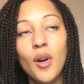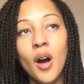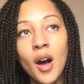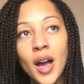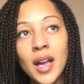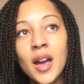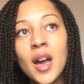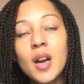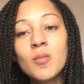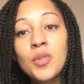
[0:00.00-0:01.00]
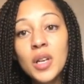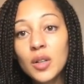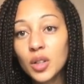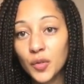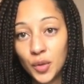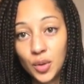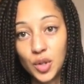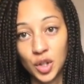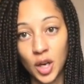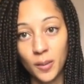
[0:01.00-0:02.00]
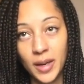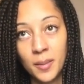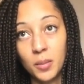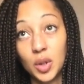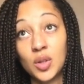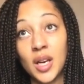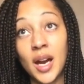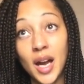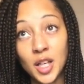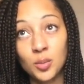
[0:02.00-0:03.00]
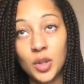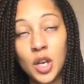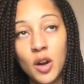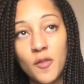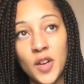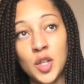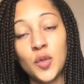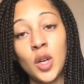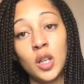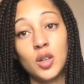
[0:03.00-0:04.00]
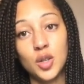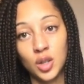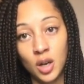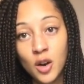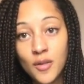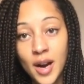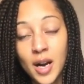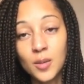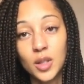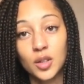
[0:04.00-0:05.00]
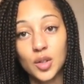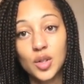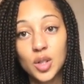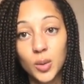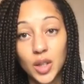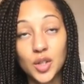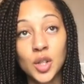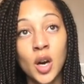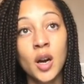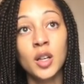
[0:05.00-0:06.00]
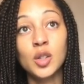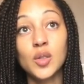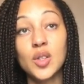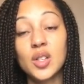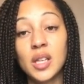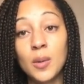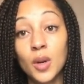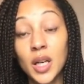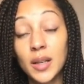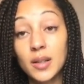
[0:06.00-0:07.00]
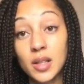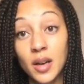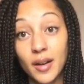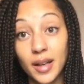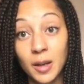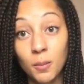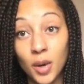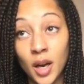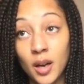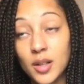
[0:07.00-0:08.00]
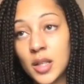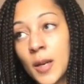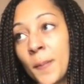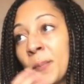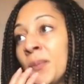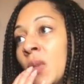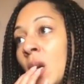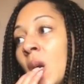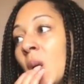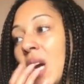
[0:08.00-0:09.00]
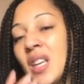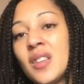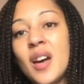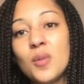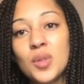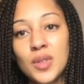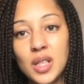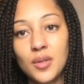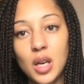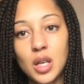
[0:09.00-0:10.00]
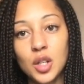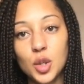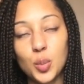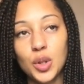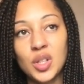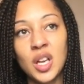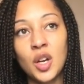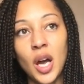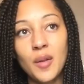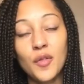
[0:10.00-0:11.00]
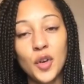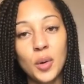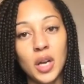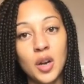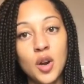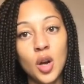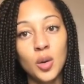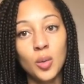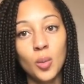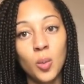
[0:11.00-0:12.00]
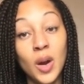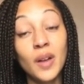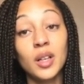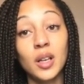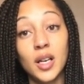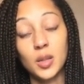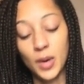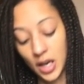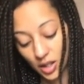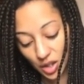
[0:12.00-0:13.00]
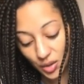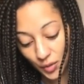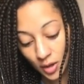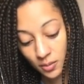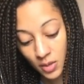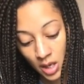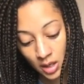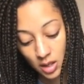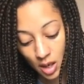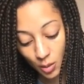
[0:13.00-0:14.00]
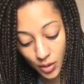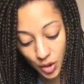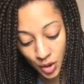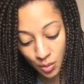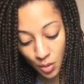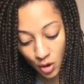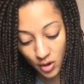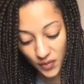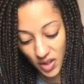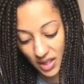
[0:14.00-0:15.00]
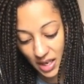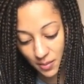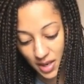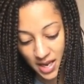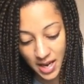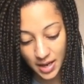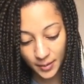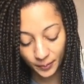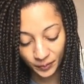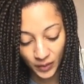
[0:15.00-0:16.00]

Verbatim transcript: I'm really looking forward to going because at Edinburgh Yarn Festival I got to go around, I got to squish yarn, I got to see what it's like in person and that was really really good because then going forward I know where I'd like to purchase from so I want to do more of the same here